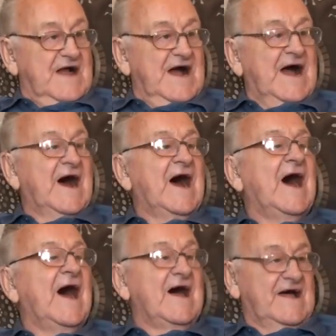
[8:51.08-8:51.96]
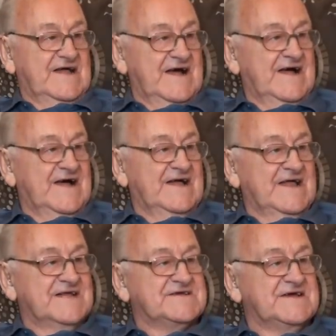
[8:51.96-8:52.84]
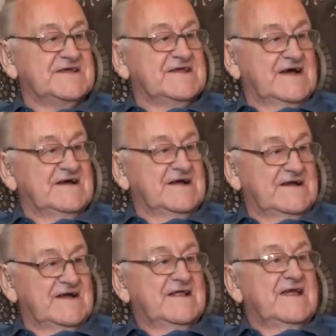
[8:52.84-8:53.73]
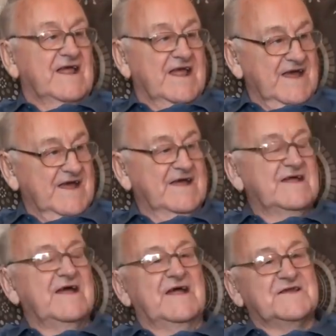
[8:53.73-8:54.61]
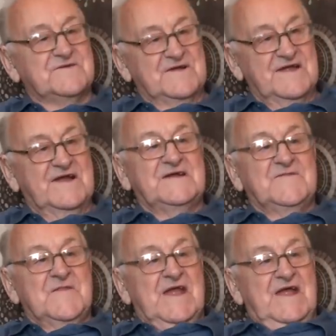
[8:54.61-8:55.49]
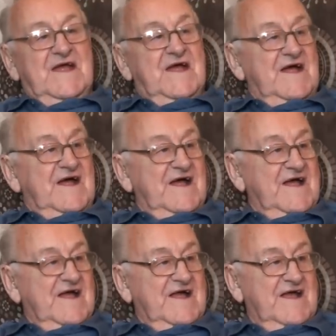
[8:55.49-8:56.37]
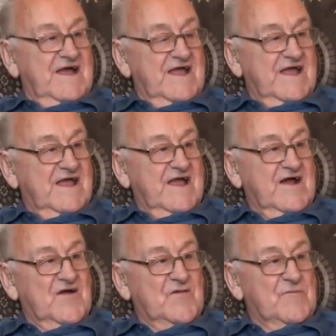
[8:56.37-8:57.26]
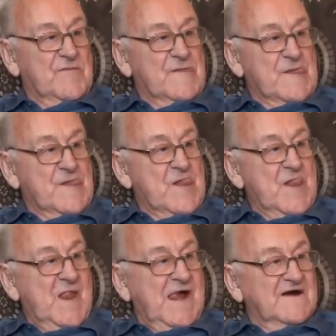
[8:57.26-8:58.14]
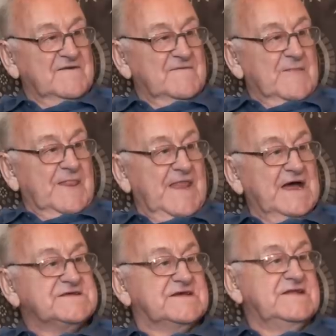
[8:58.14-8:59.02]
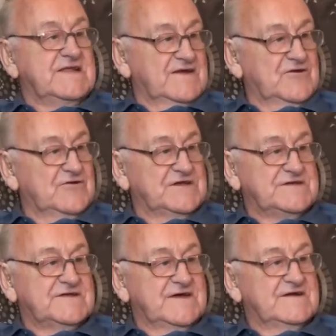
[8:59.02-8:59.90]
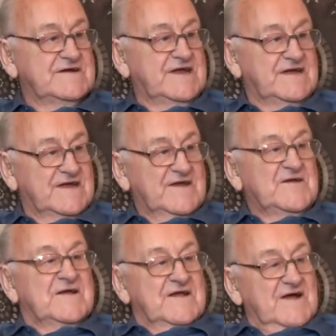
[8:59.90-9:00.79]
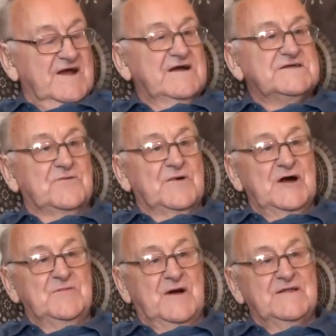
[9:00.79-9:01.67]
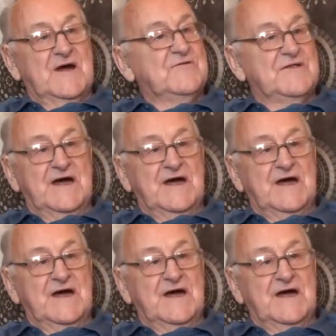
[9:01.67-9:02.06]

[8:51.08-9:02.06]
That's it. Yeah, that's right. And she was also Ernest Rosbottom's mother. That's it, Ernest. Yeah, that's a while back. That.